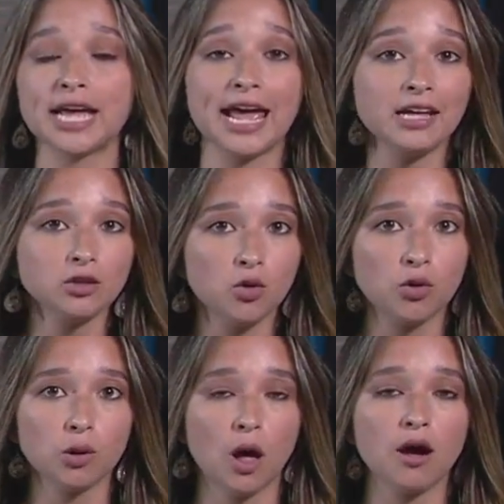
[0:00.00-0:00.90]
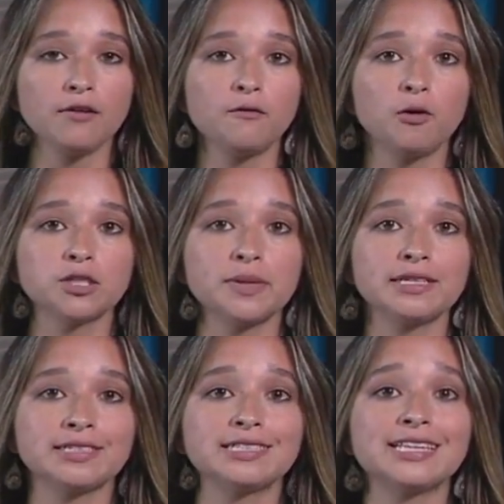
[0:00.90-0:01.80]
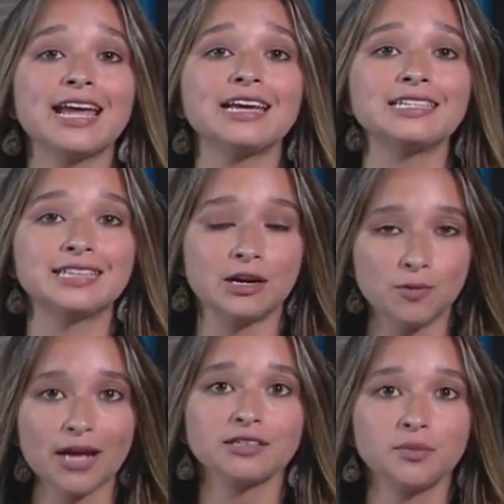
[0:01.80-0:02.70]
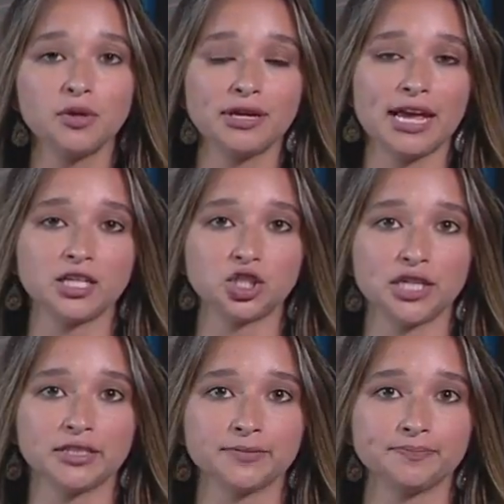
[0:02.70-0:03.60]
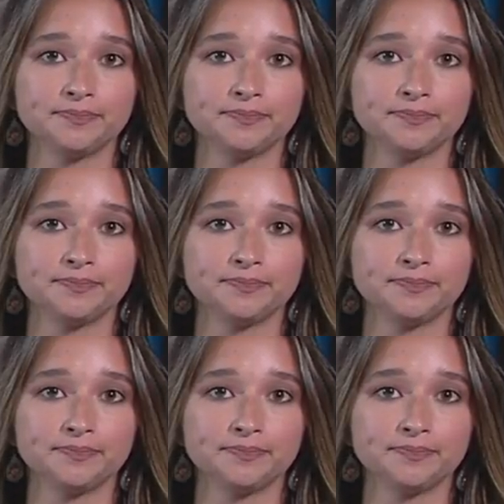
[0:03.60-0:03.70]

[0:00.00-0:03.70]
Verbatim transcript: and local law enforcement to stay in direct communication.